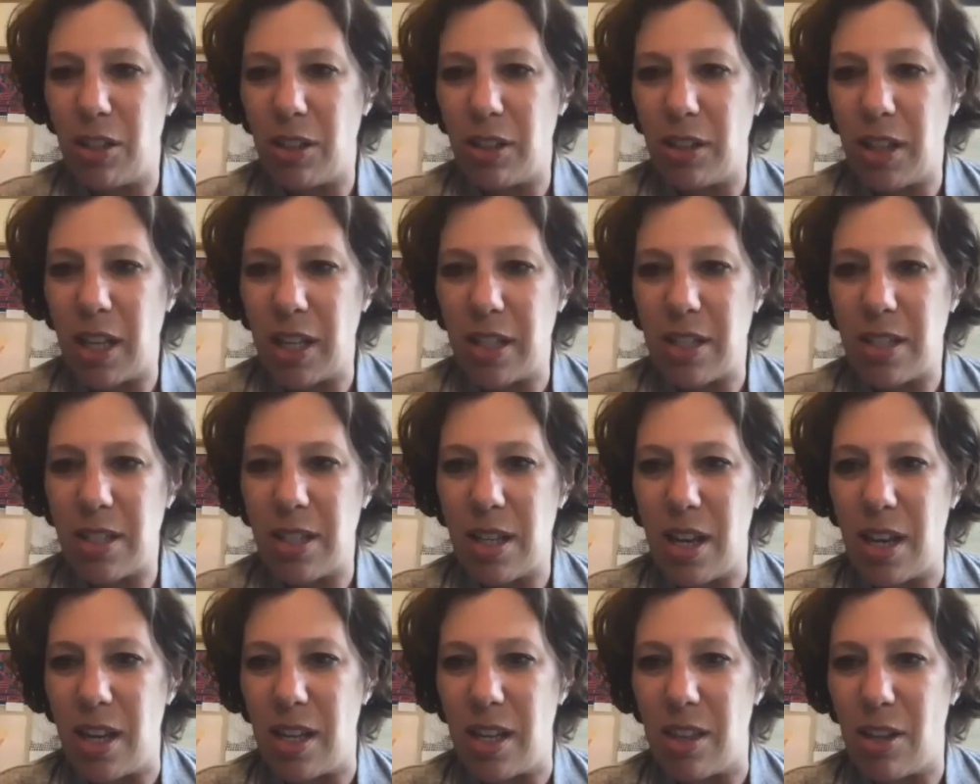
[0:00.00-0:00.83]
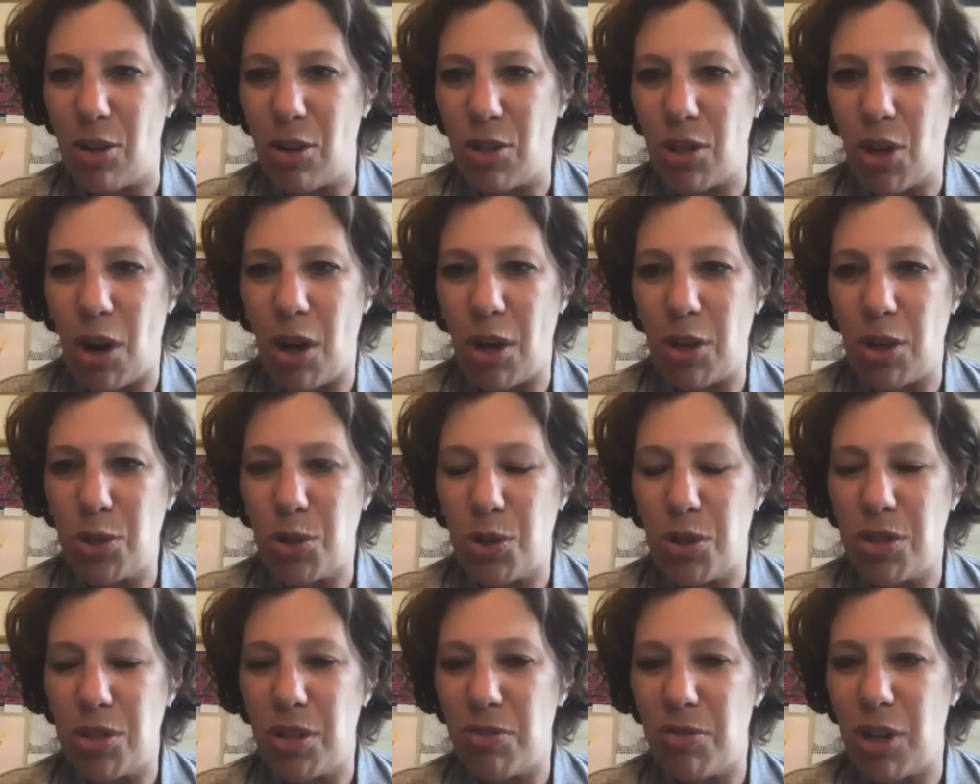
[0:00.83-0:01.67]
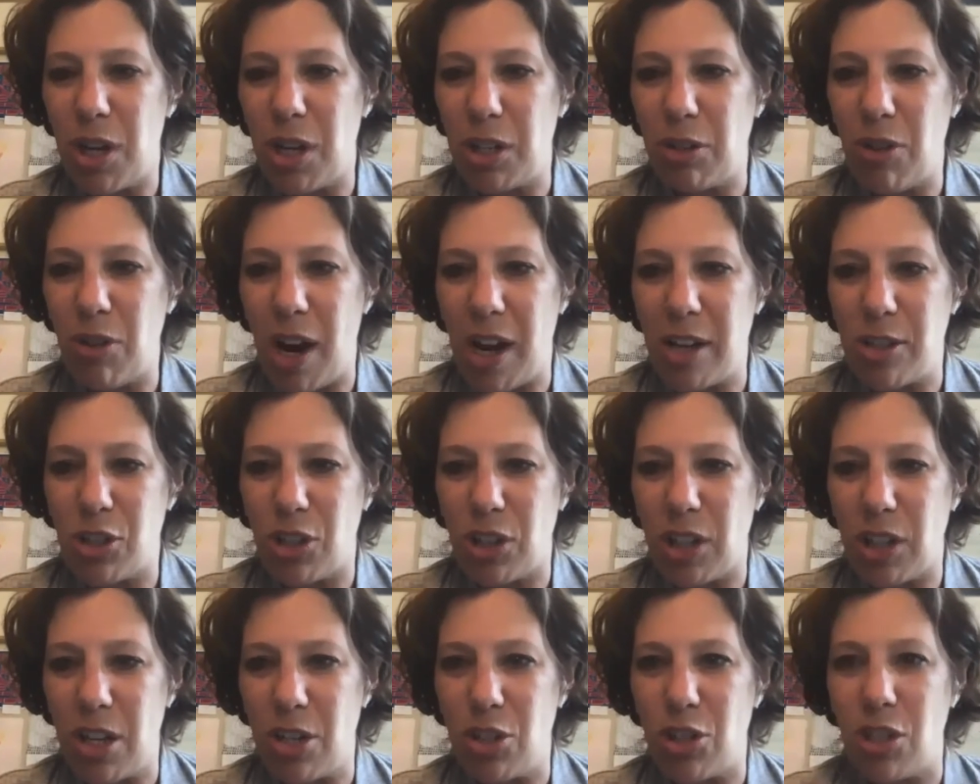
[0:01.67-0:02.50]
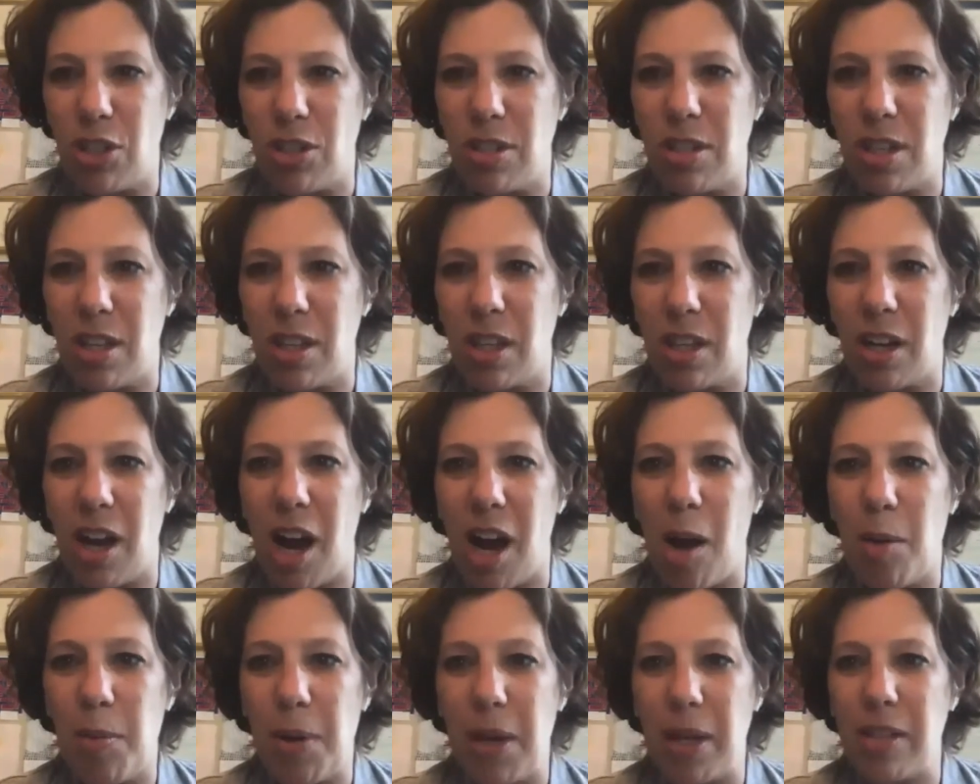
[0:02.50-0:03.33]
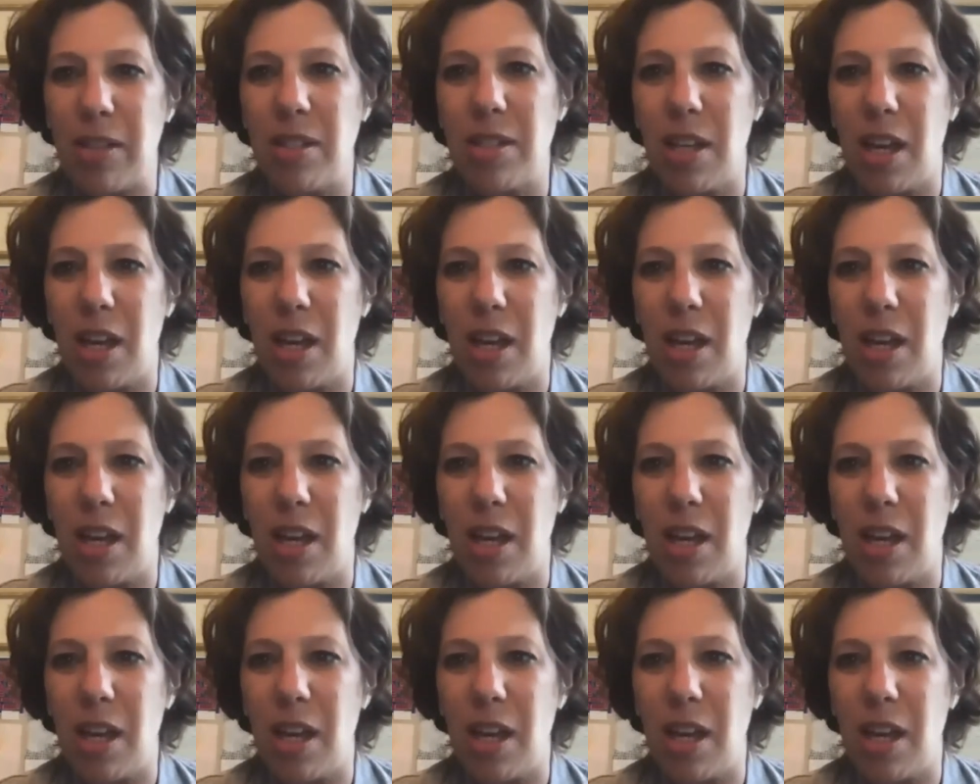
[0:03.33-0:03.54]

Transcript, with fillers: Let's see. There's all sorts of congratulations in the comments,